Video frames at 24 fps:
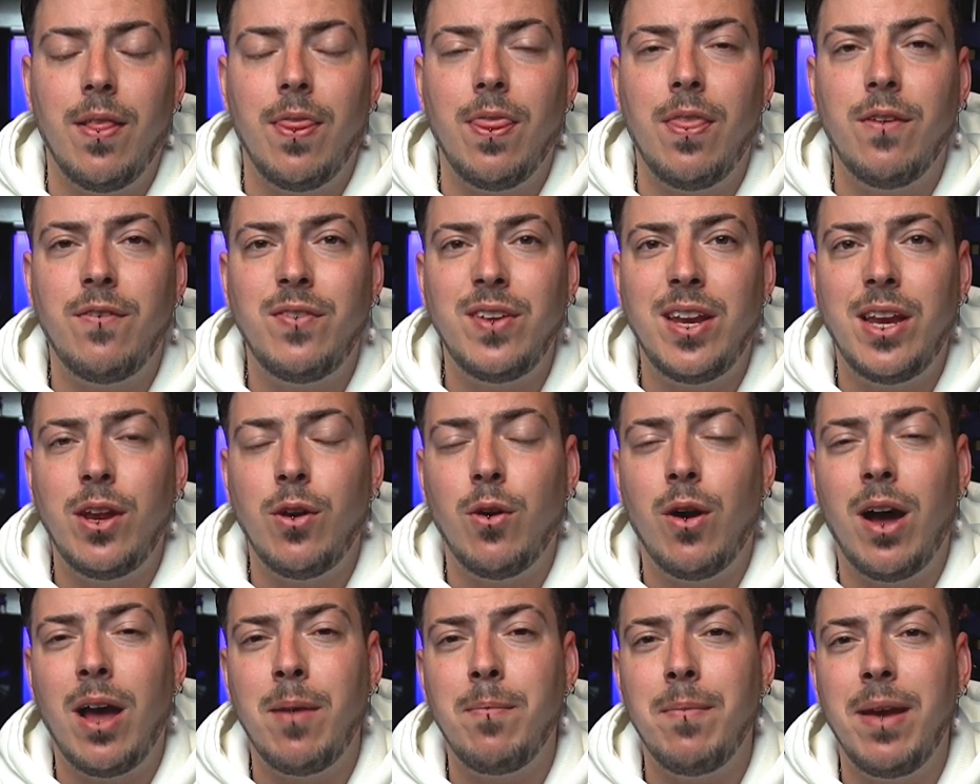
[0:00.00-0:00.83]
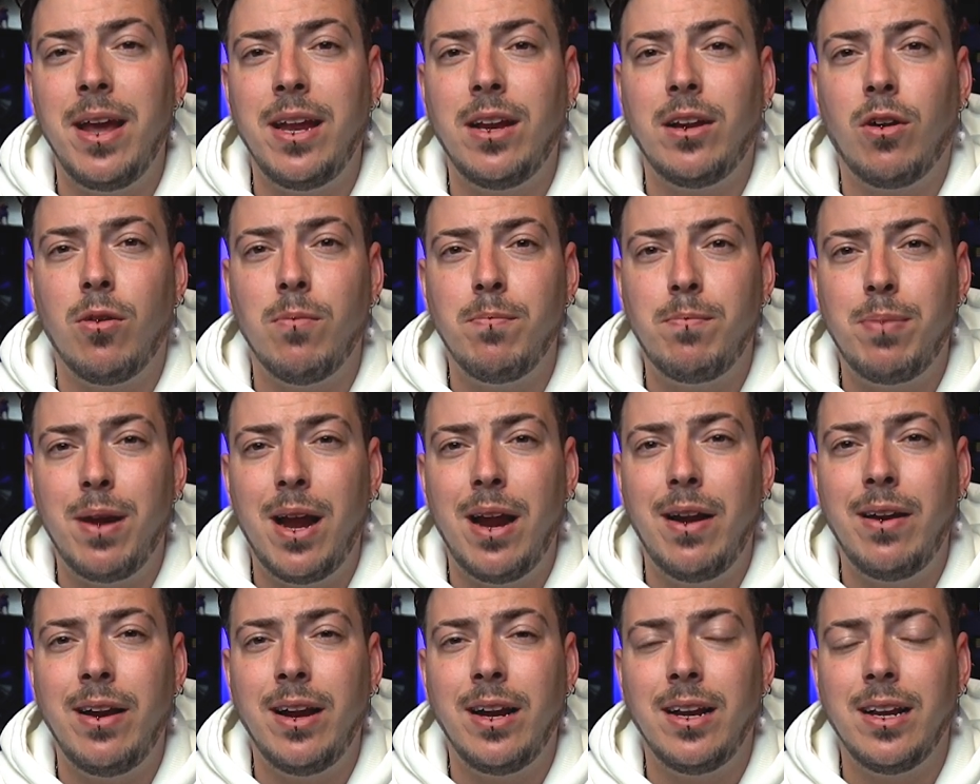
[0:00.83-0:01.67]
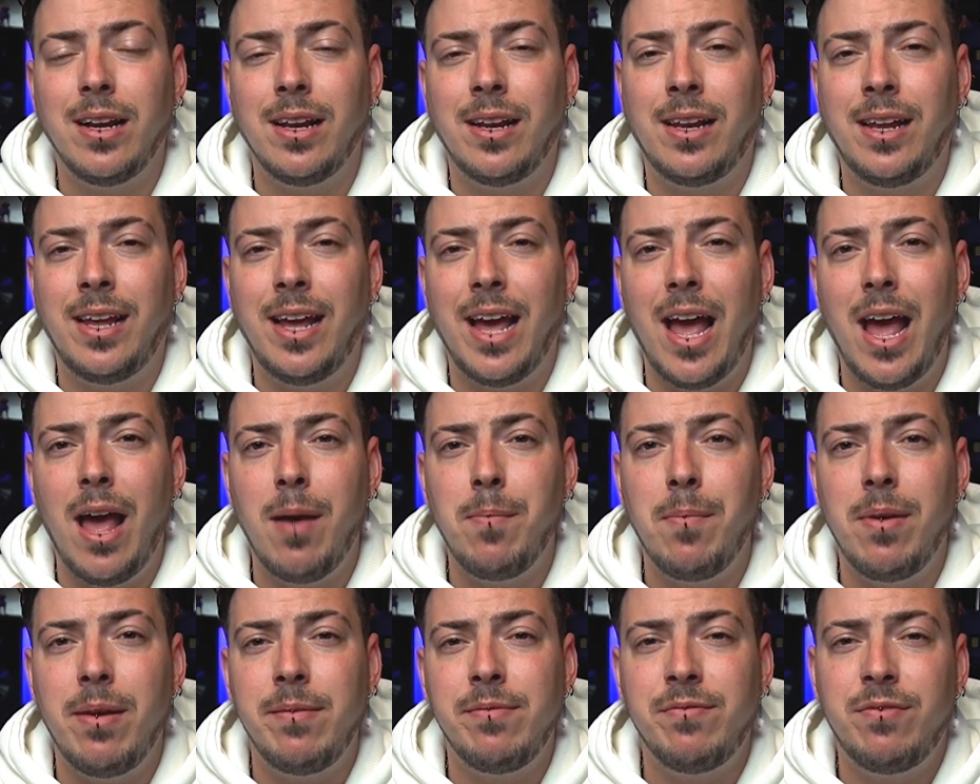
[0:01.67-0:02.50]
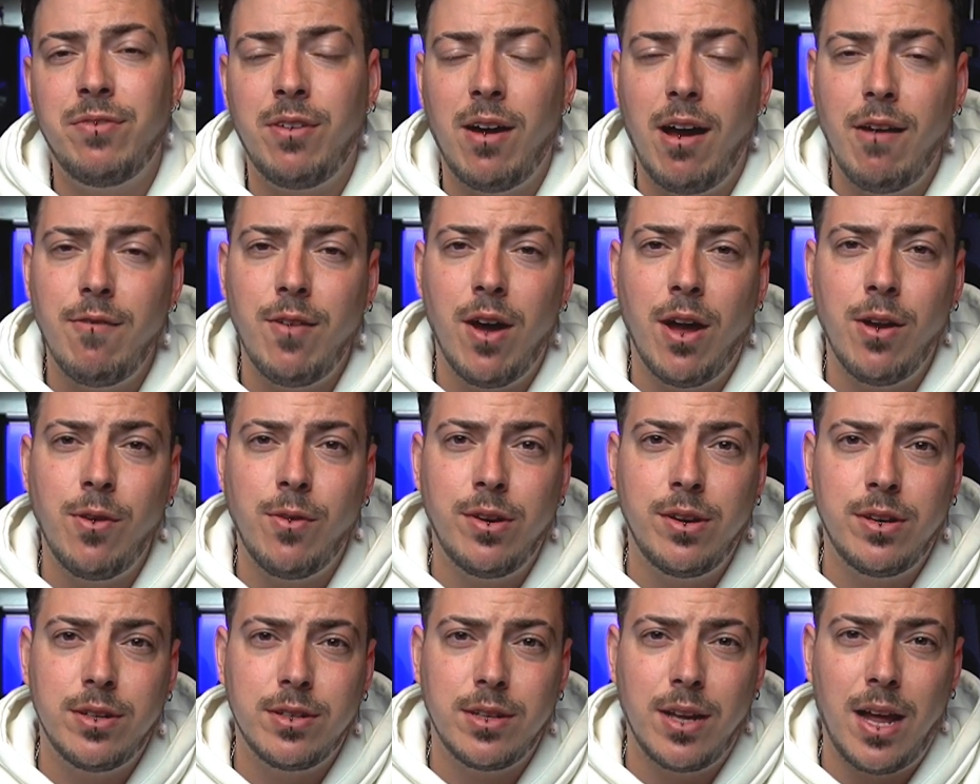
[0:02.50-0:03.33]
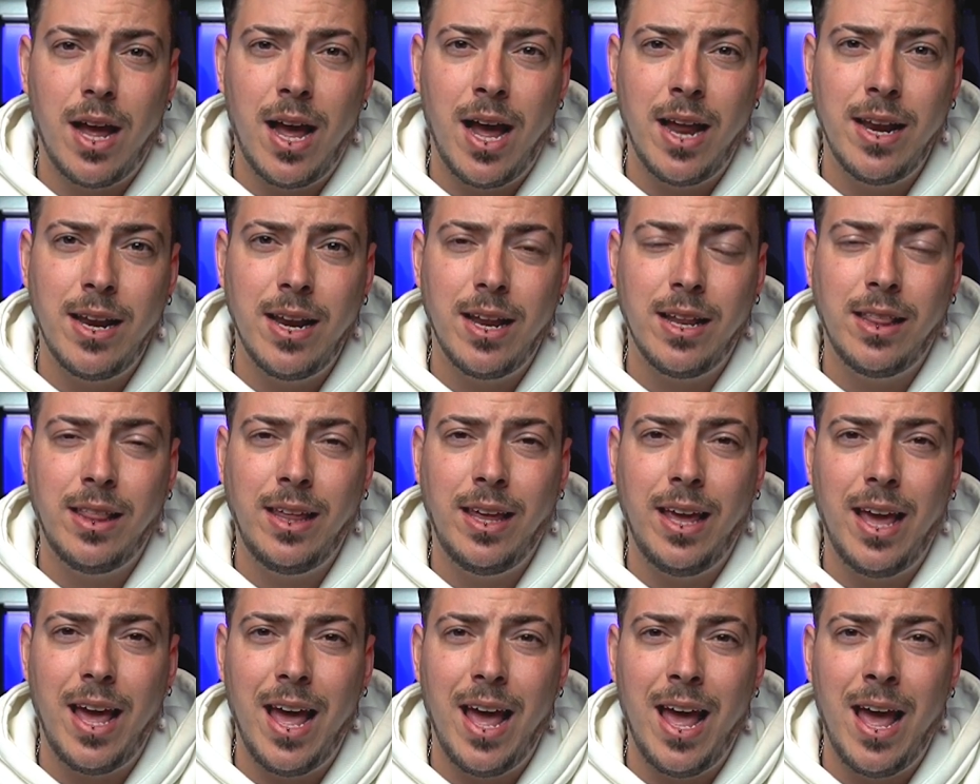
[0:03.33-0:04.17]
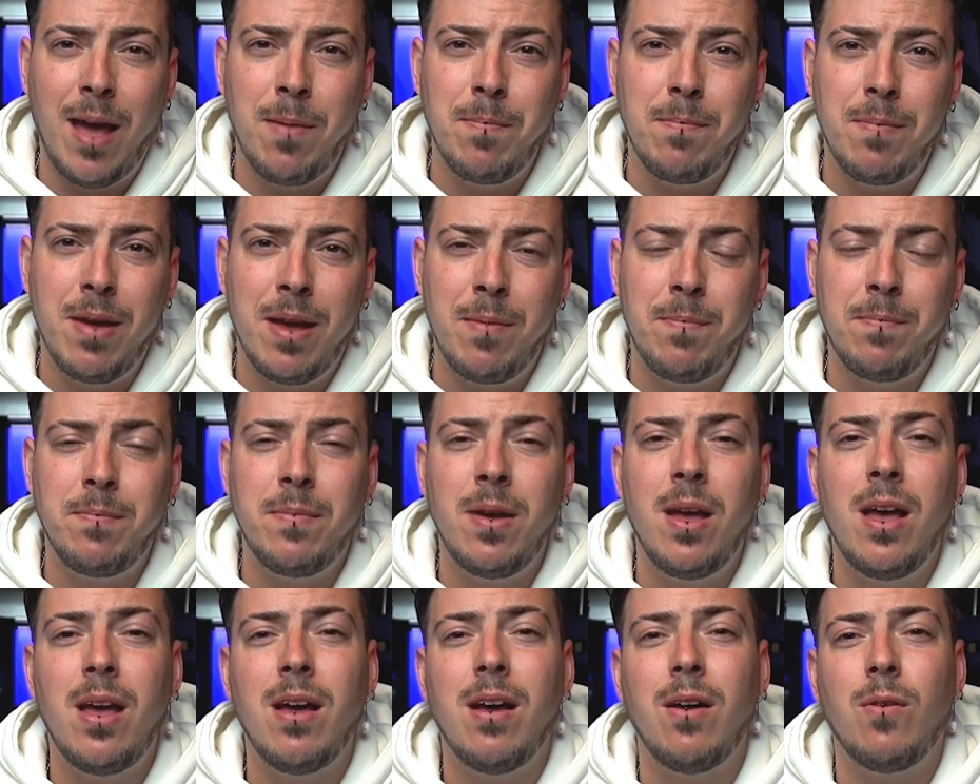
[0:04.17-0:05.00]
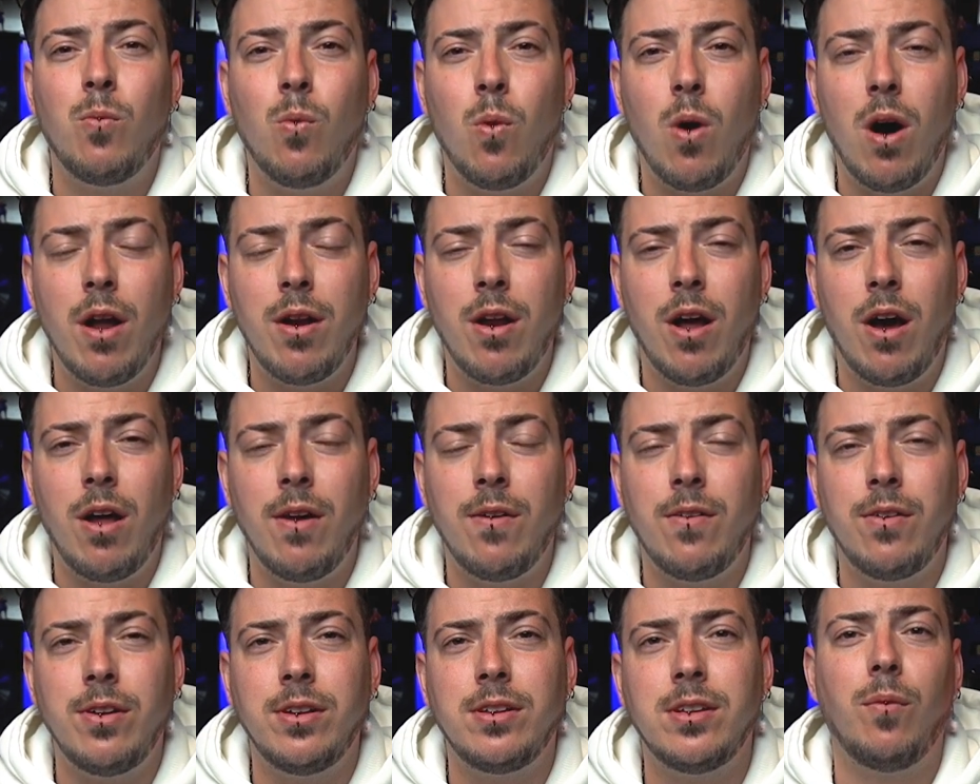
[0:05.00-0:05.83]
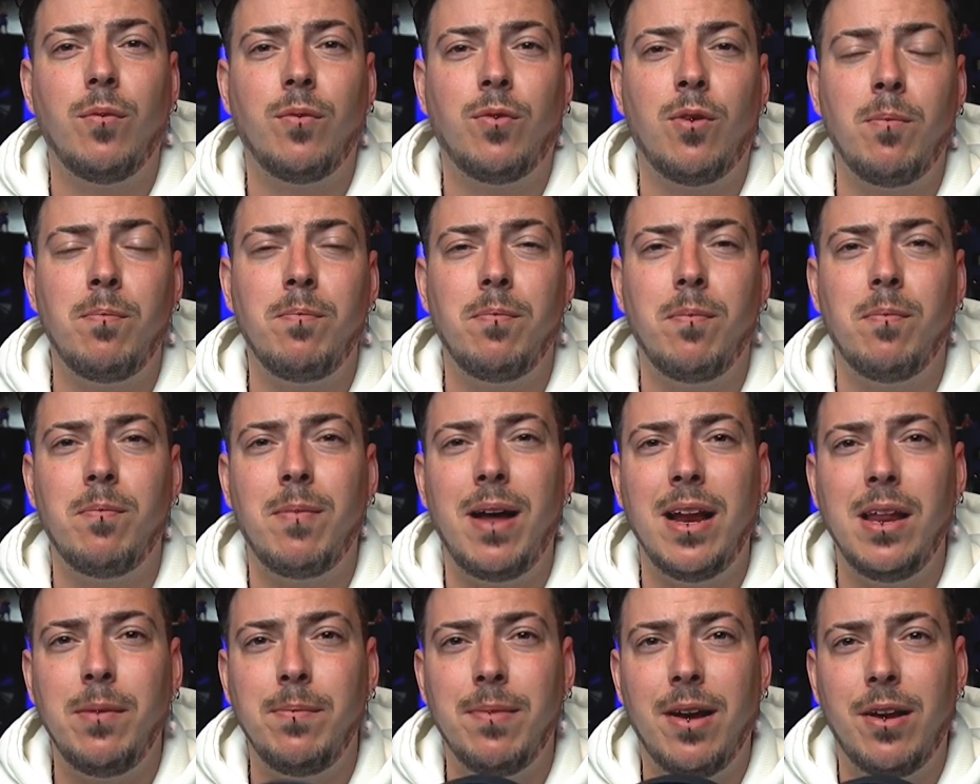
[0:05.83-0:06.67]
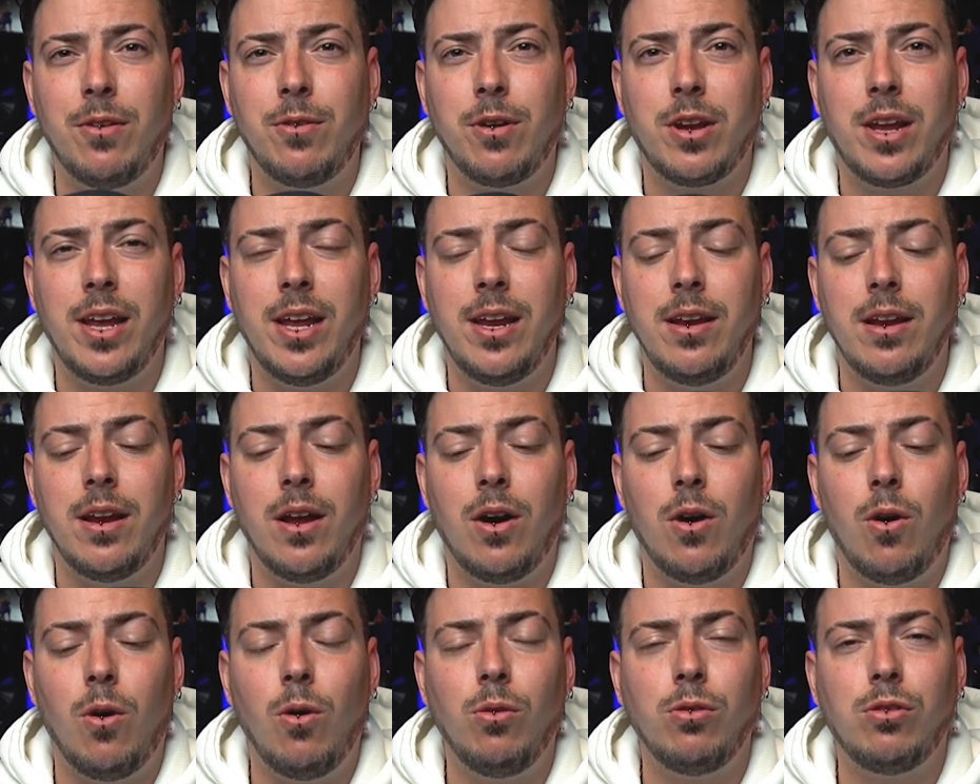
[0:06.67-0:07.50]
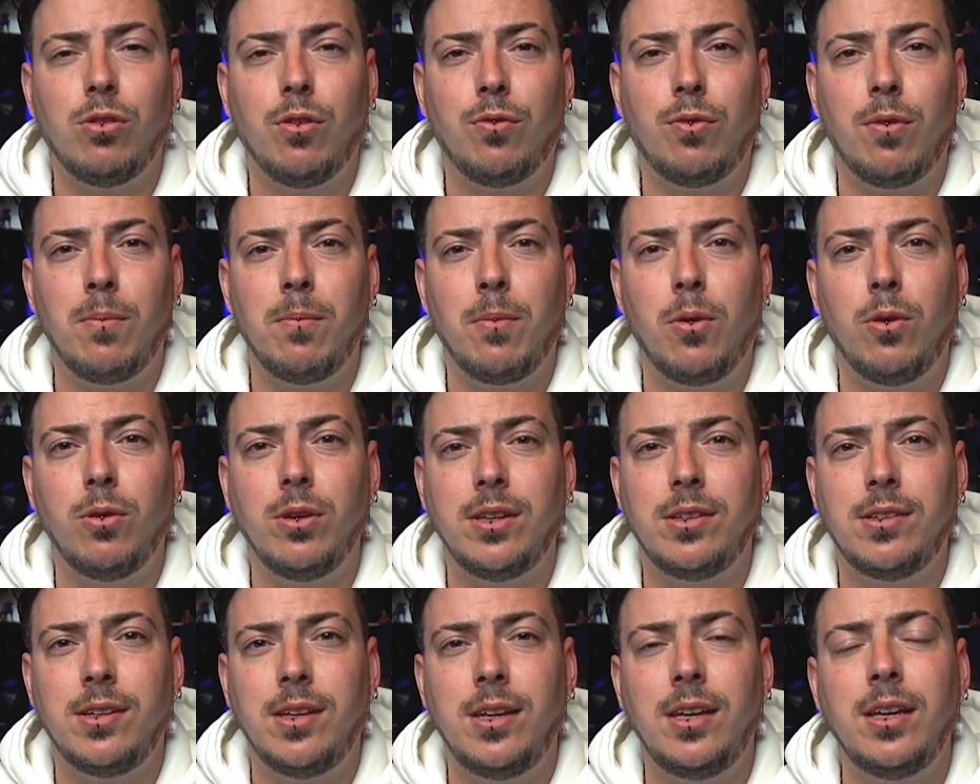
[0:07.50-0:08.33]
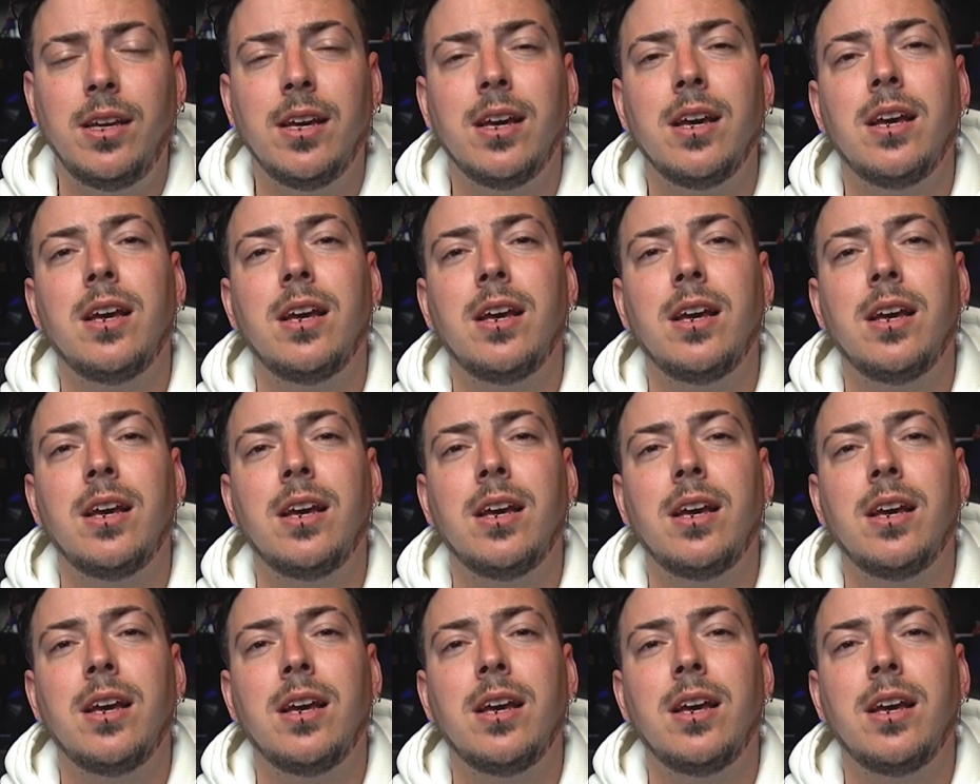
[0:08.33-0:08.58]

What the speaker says: the video I made comparing the MM500 and the MM100 from Manny Marroquin, also from Audeze.